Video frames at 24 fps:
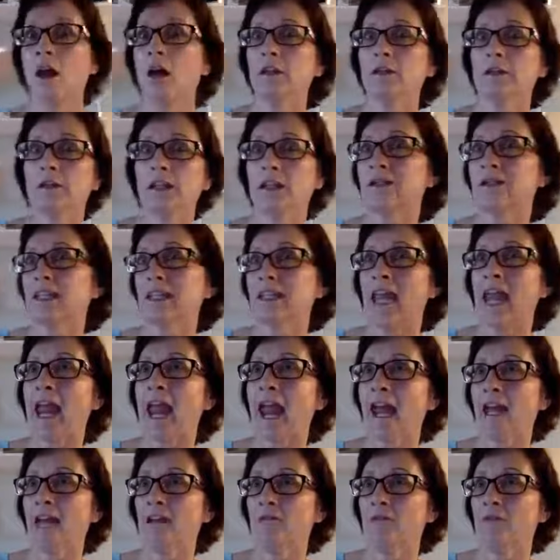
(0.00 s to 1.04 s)
Scentsy
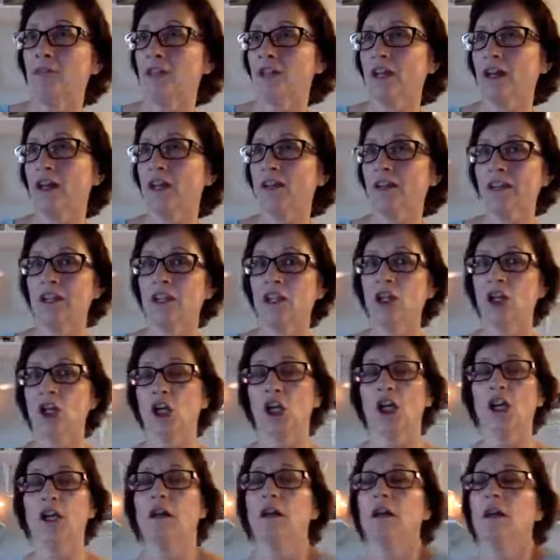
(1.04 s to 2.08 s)
advertising
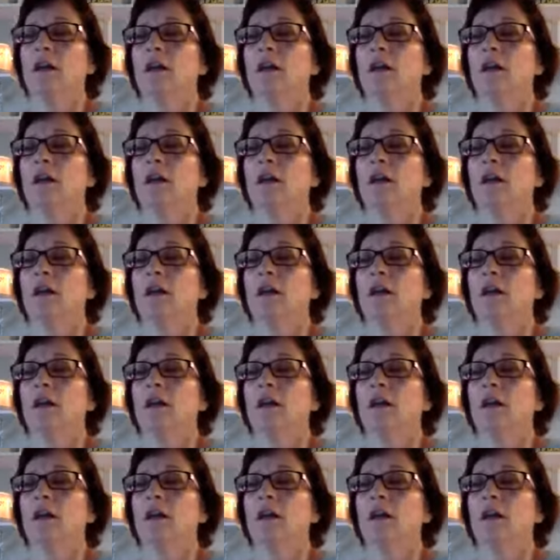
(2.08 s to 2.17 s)
girl.